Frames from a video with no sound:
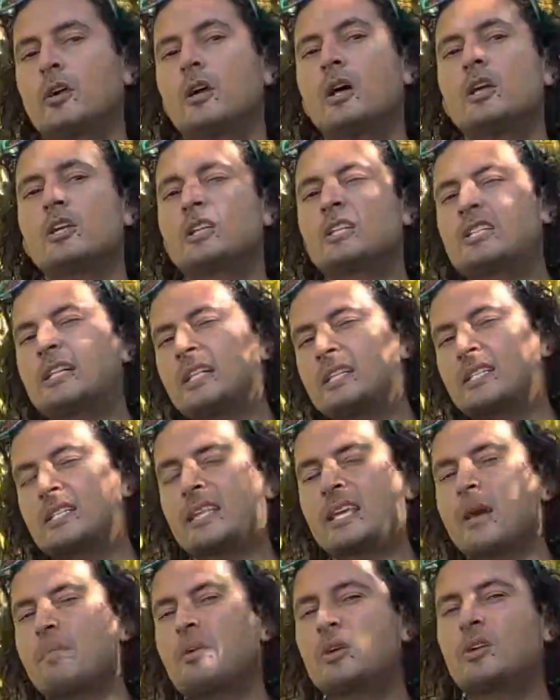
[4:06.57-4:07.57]
because that's the
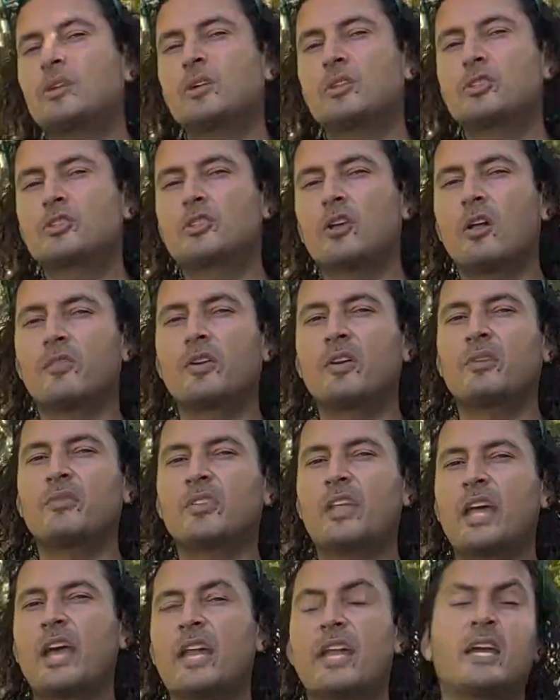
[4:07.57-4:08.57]
chemical solving of
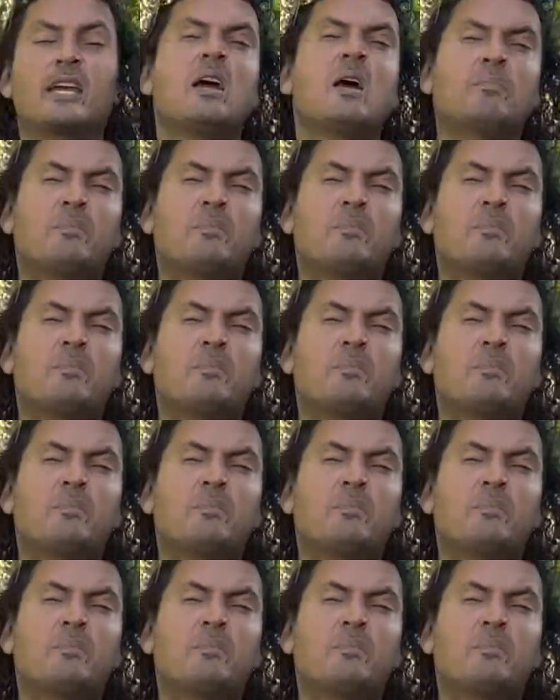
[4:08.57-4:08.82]
the headache,